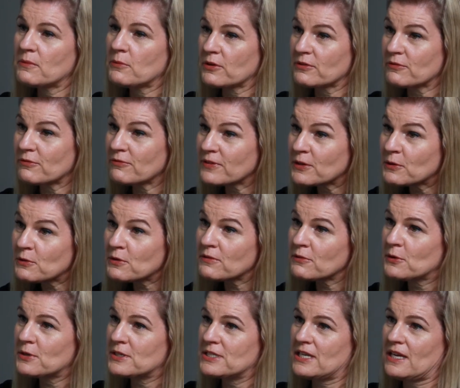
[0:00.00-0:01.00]
what field of
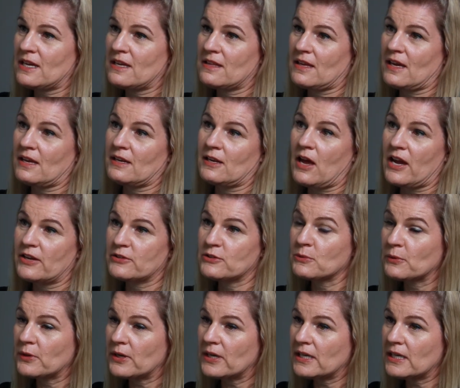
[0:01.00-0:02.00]
OT they'd like to
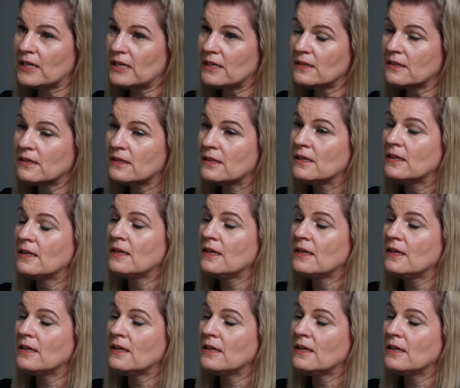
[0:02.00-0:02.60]
work in.